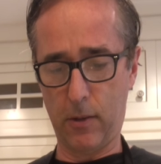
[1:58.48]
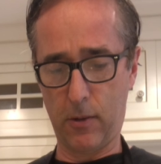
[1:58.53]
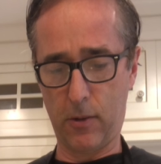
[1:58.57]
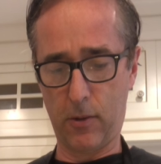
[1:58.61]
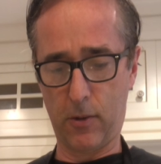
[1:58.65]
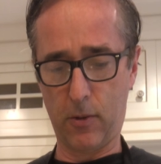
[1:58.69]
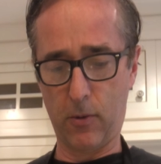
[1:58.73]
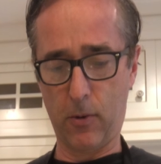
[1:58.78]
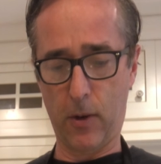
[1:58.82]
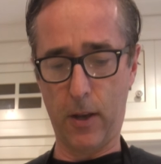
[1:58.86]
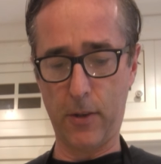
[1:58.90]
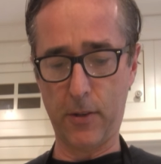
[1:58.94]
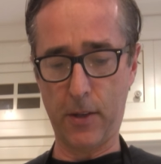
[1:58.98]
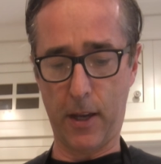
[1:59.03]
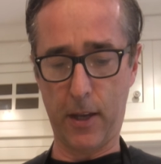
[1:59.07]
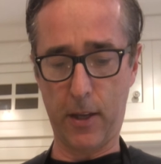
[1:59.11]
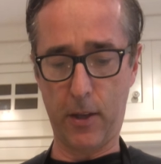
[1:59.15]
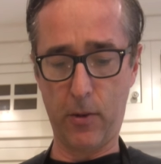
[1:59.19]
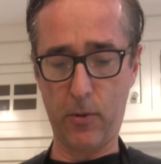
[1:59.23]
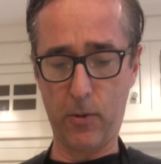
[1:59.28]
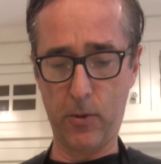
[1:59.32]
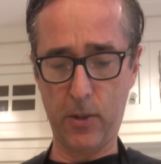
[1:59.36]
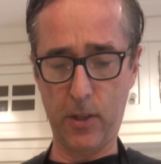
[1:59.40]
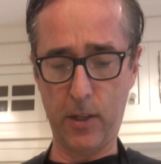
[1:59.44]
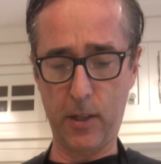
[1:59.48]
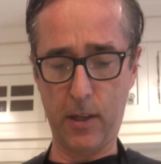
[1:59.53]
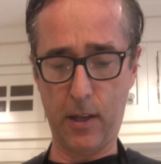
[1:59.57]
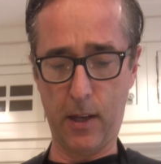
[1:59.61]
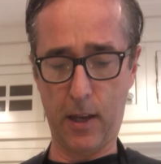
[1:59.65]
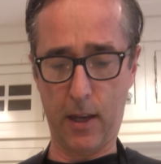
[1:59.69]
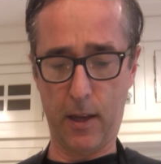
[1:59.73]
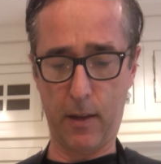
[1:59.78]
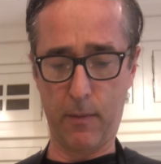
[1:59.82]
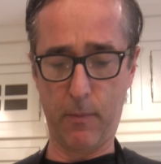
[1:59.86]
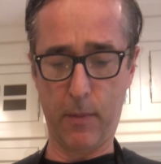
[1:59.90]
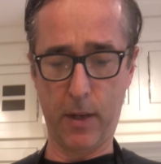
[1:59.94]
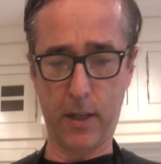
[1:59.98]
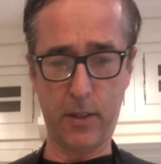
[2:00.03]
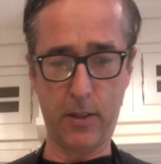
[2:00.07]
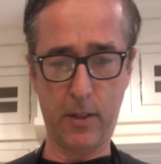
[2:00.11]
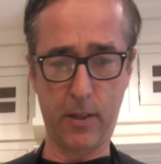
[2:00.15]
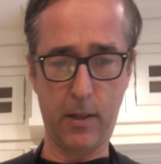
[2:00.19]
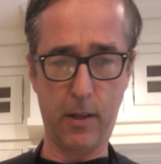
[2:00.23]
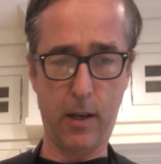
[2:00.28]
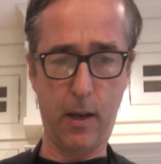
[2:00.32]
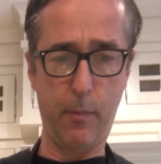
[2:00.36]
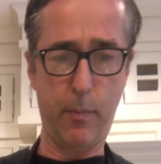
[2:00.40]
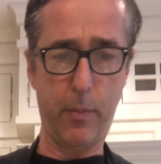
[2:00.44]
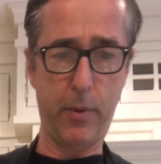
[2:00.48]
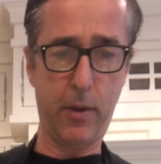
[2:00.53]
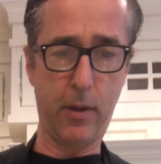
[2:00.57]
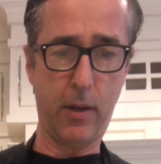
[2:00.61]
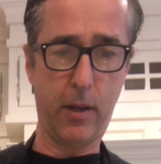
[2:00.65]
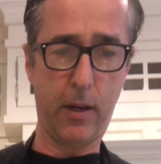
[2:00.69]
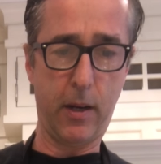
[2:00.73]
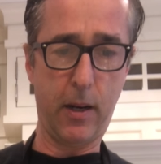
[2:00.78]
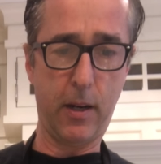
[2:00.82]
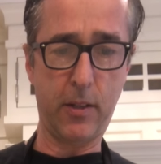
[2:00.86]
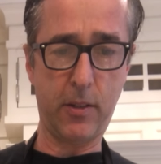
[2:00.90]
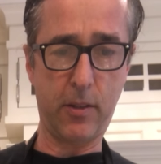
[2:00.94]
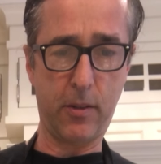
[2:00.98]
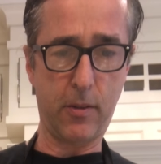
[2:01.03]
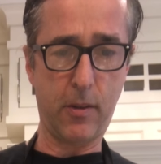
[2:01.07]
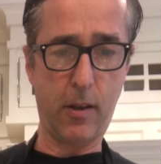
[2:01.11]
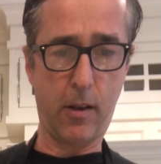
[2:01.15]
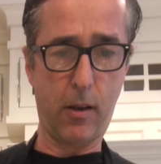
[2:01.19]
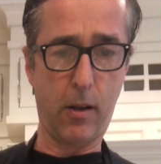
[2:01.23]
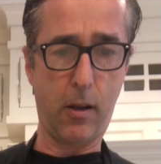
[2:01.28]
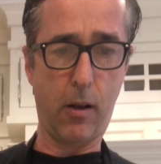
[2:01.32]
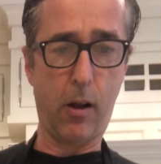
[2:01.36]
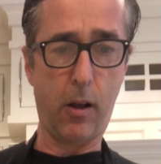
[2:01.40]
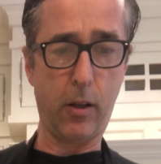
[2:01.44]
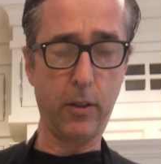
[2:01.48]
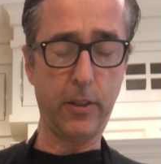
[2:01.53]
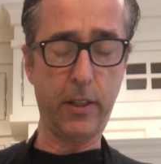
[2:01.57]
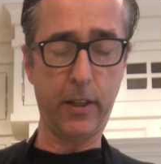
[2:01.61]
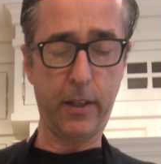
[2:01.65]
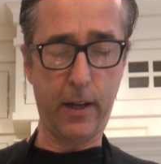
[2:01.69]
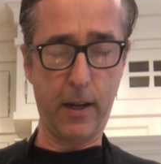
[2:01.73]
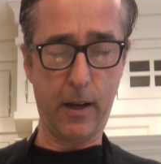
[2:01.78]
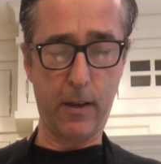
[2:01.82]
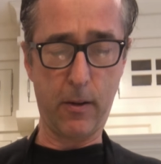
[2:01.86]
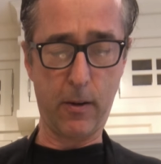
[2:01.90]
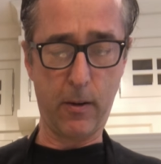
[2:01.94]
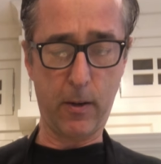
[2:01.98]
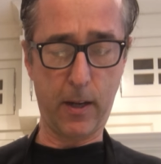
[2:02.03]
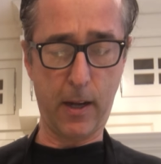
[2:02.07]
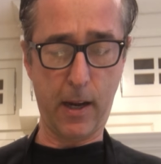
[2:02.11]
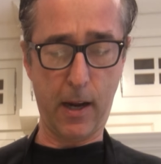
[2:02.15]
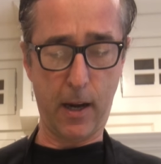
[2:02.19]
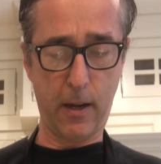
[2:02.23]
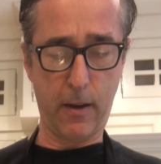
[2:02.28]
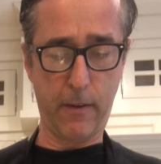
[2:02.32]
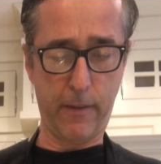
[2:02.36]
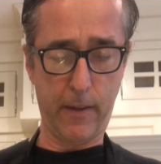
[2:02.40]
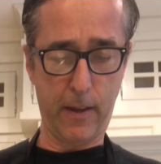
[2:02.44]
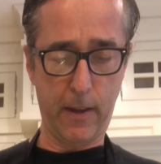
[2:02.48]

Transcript: So as I use it, I mix it up and it's uh, all together kind of